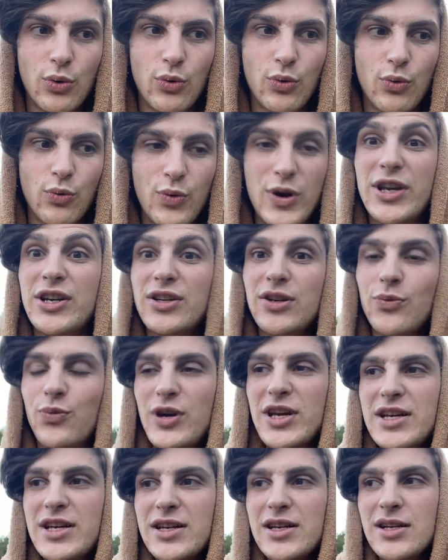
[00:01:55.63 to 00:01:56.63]

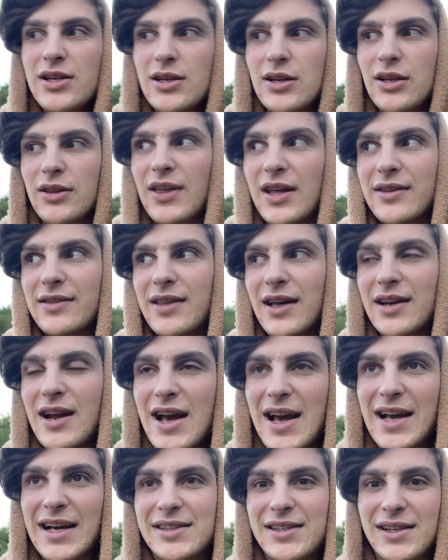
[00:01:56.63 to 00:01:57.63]

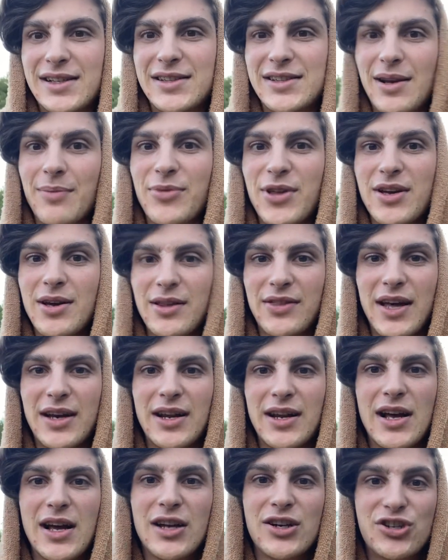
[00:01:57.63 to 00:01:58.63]
it's something that
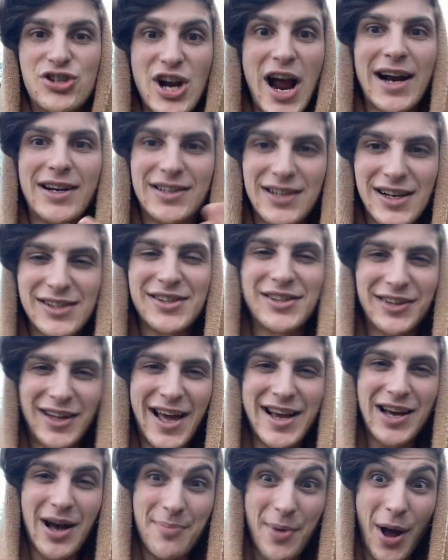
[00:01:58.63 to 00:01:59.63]
Jack doesn't
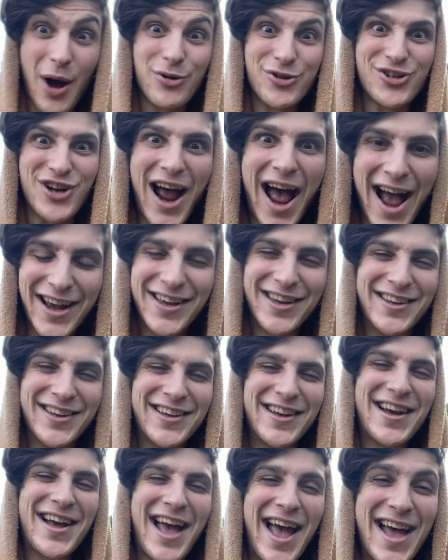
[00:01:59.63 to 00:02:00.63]
like about Jack,
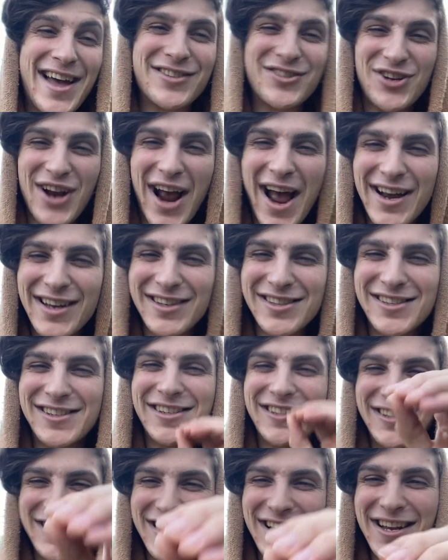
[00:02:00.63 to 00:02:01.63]
and Jack is
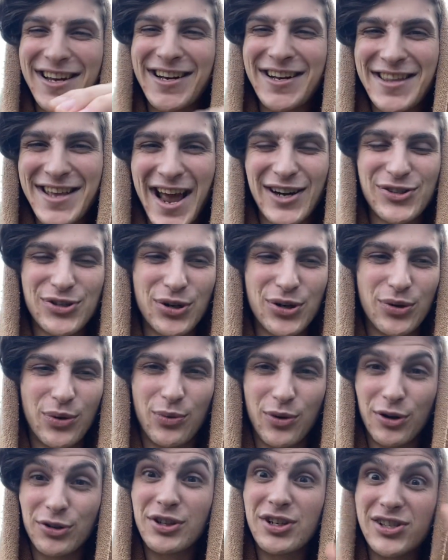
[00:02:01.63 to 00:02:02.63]
seeing it in the external world and